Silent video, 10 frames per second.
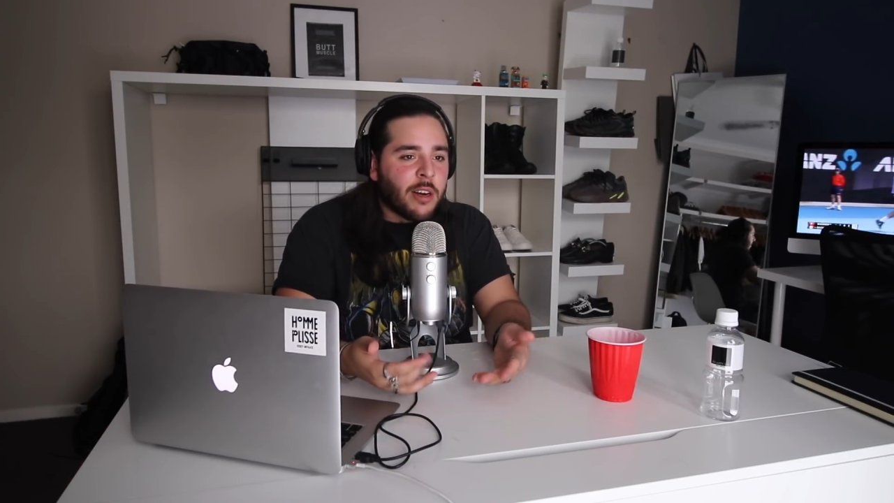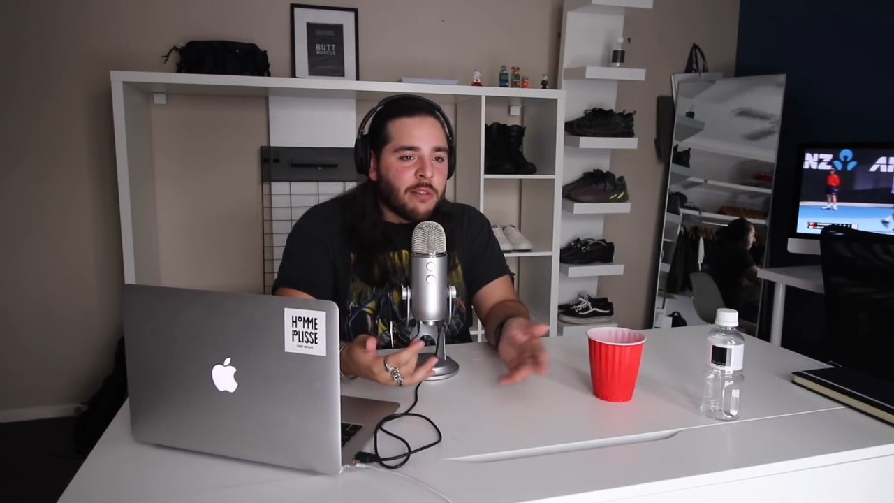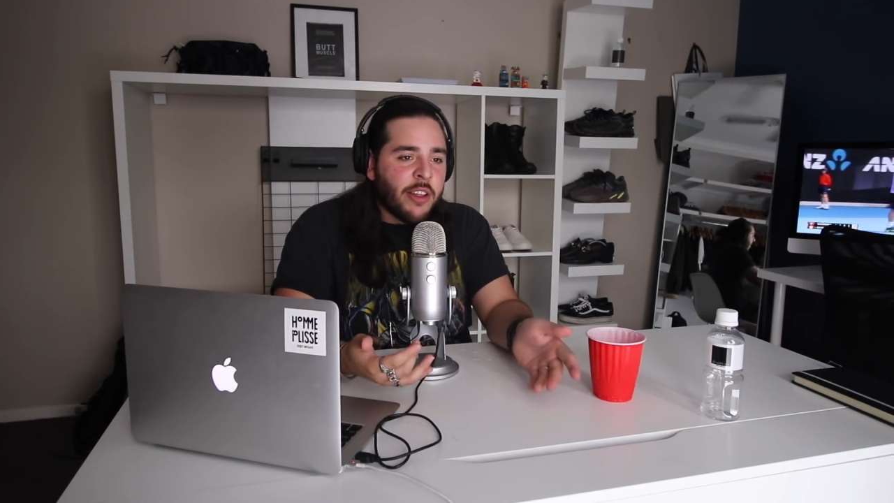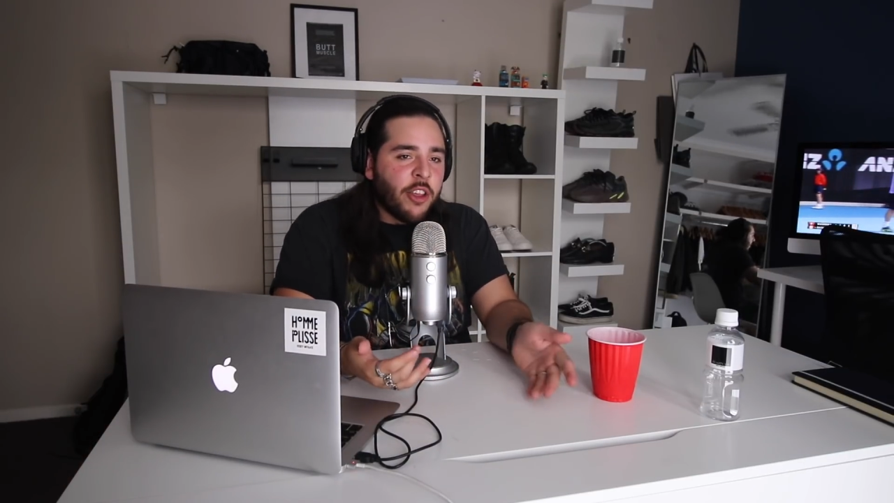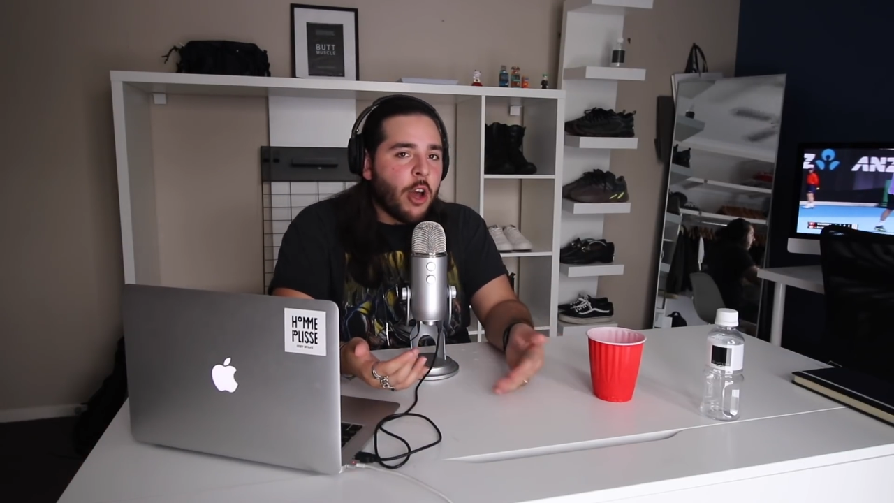I'd
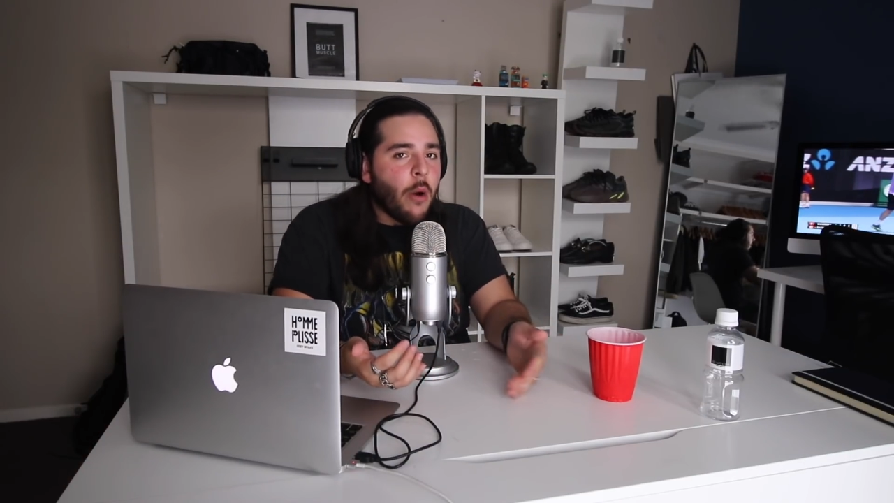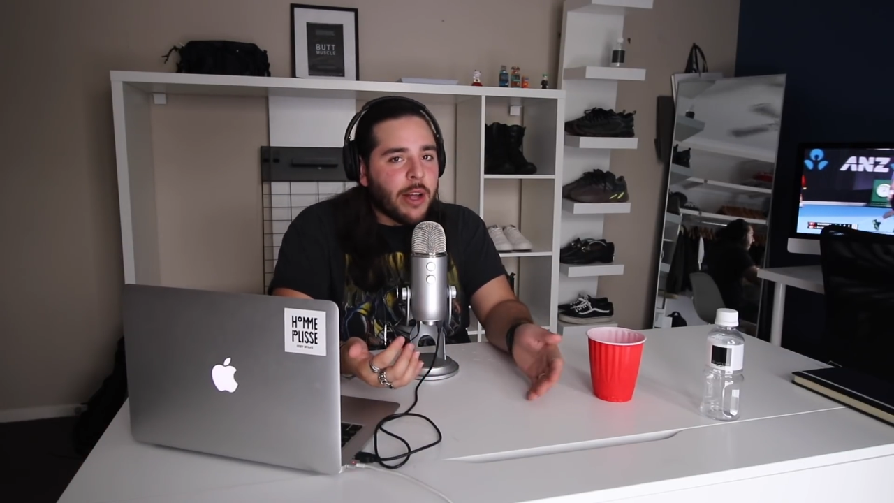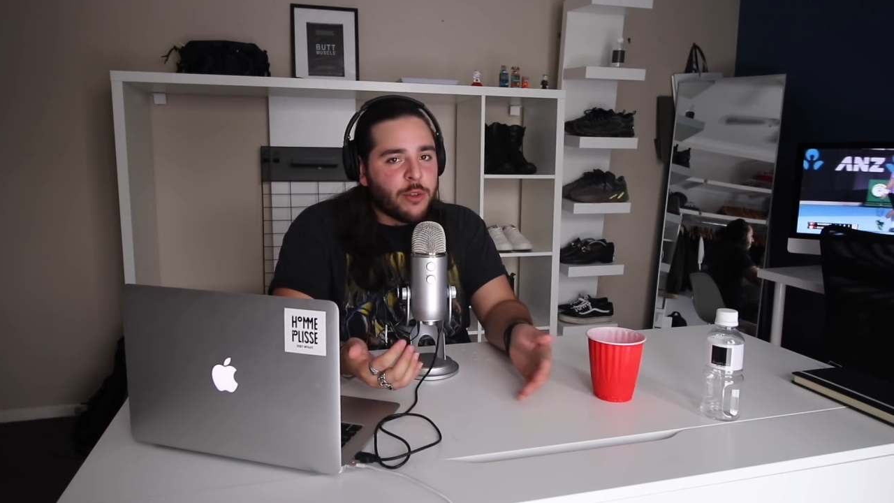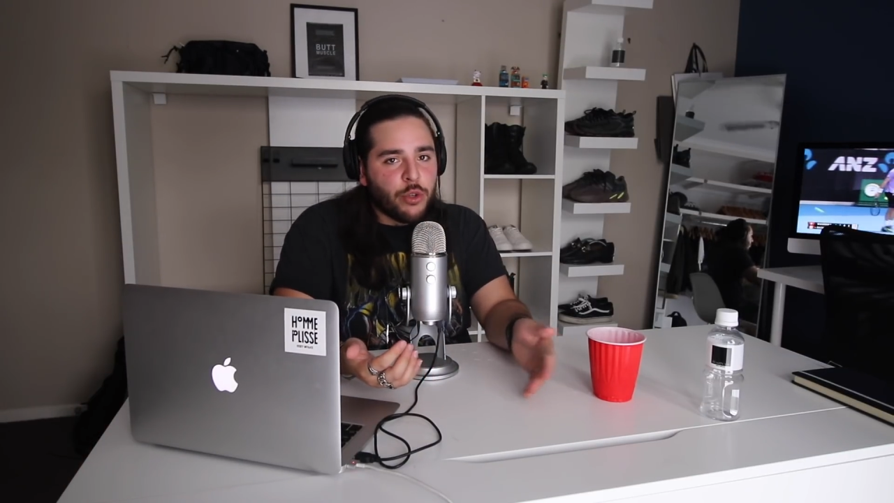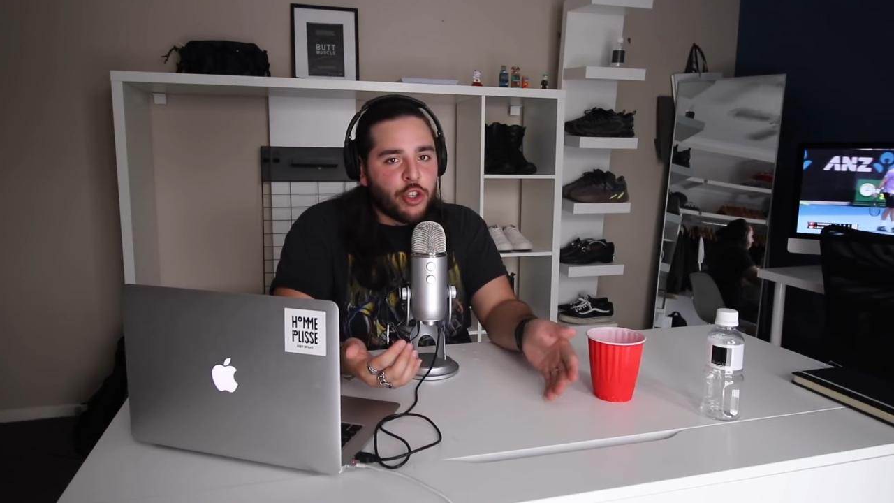rather you go
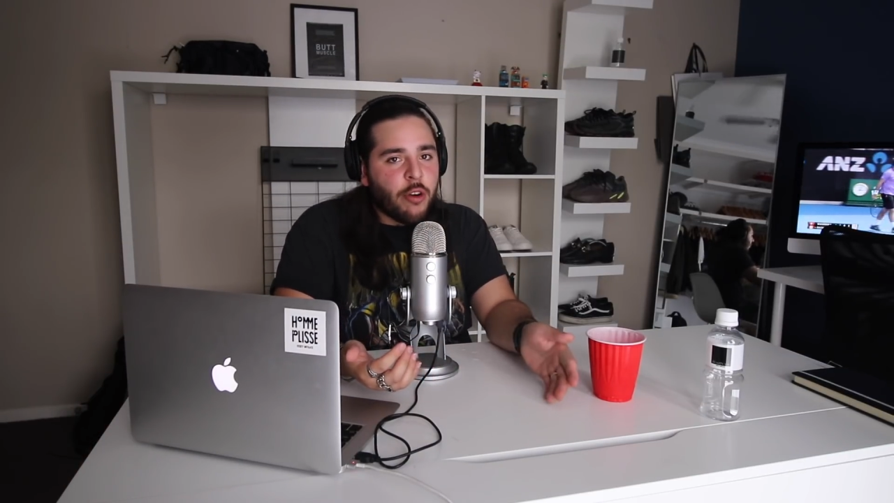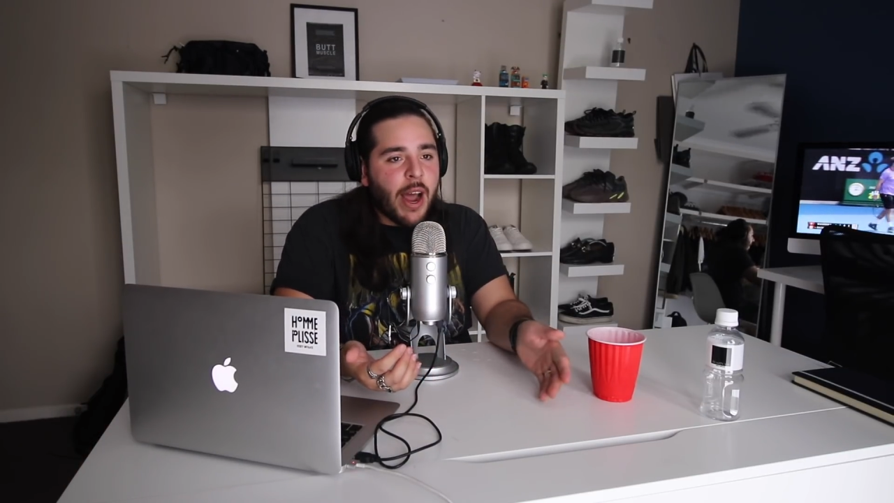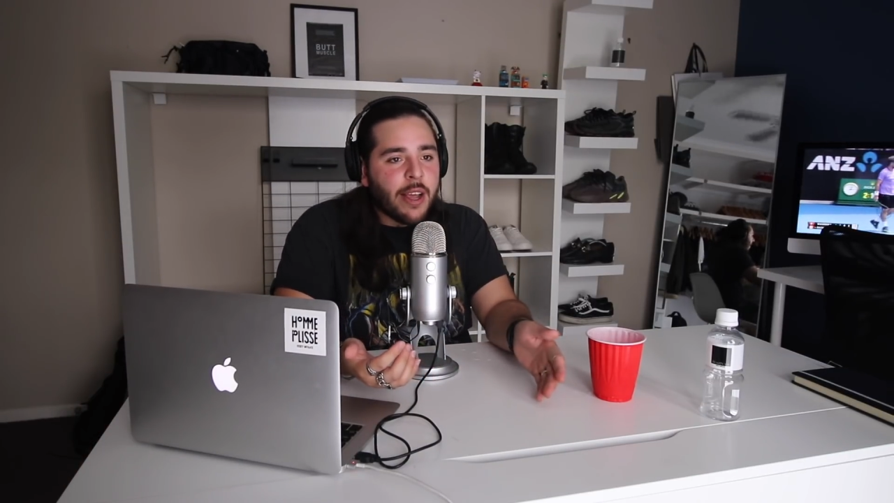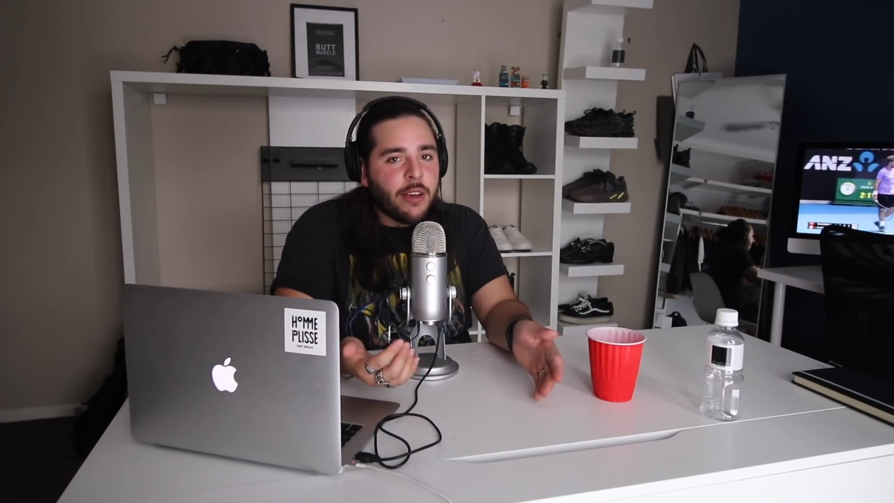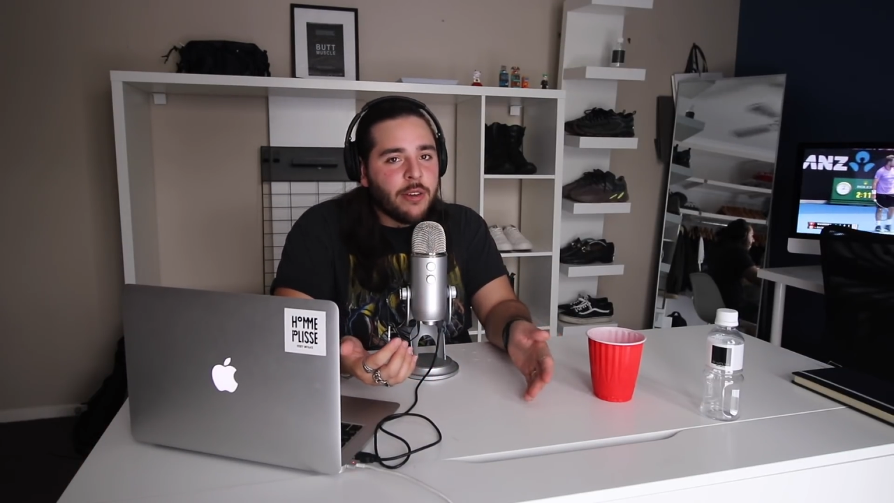out to a
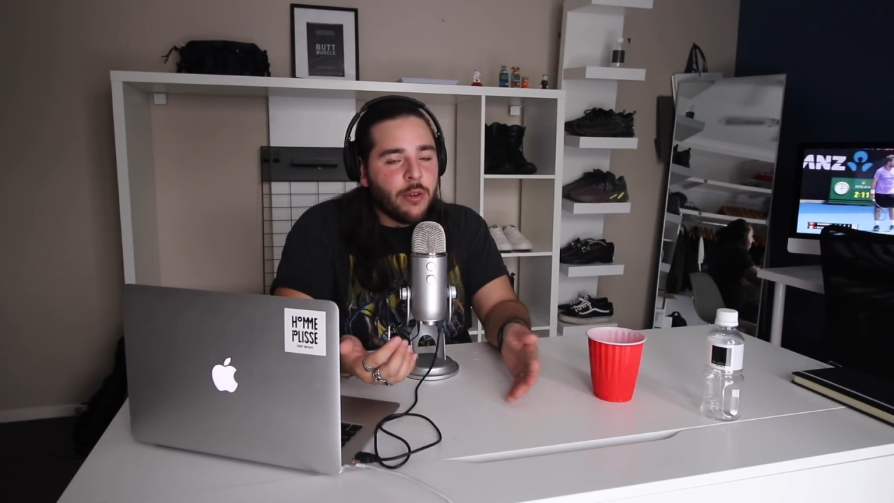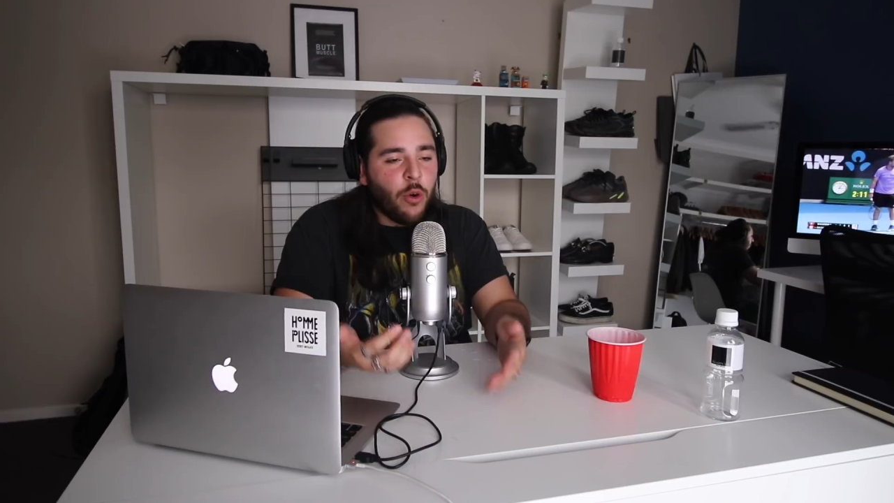track.